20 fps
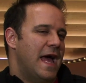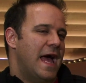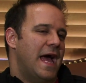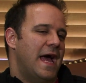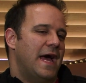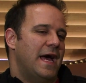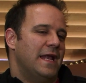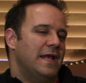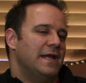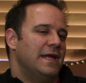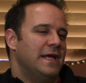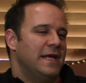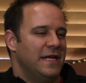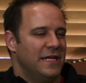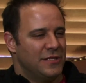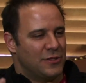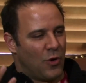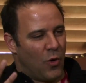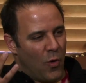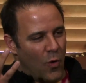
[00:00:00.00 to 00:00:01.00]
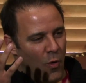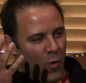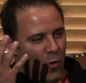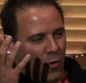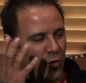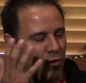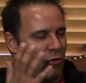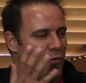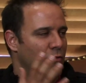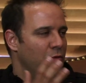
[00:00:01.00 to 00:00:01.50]
And his
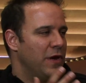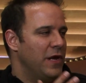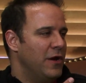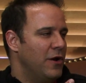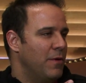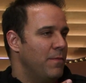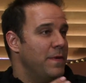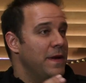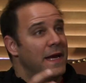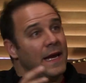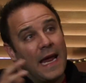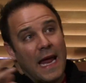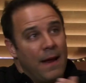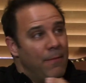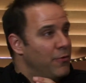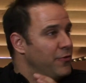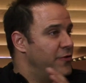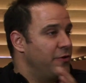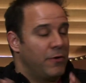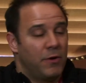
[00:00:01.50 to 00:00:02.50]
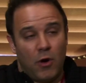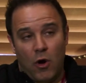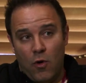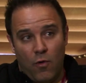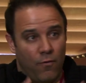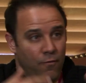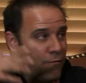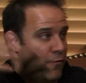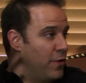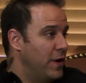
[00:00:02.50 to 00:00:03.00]
whole career being able to
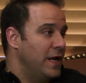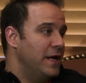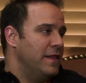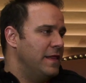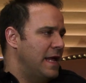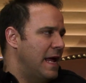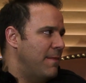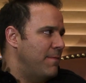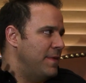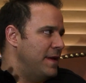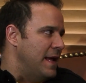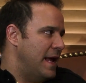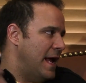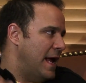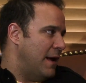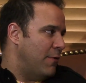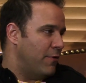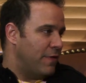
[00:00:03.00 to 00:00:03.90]
go free to the NBA